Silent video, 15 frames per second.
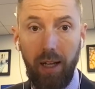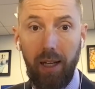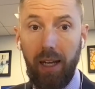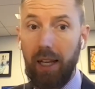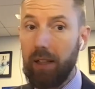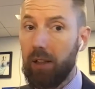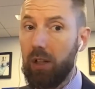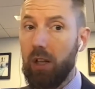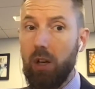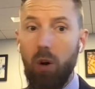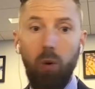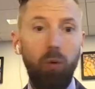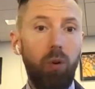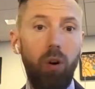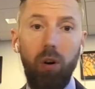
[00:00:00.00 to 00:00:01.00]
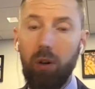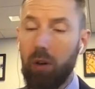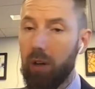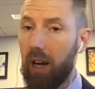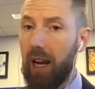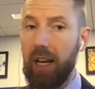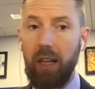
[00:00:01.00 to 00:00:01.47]
It's no
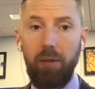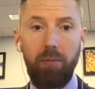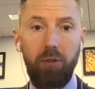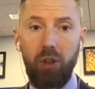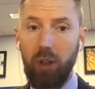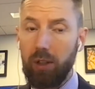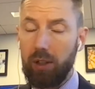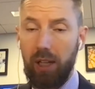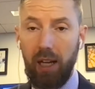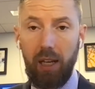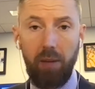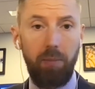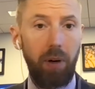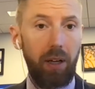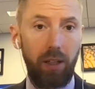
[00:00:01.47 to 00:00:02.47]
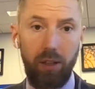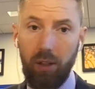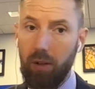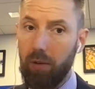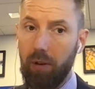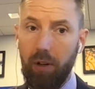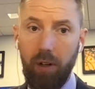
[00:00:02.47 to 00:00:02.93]
longer just anybody's
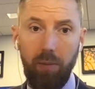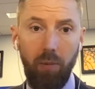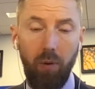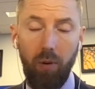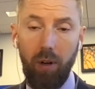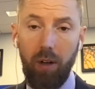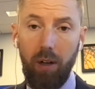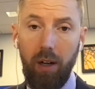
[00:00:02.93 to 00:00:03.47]
career anymore.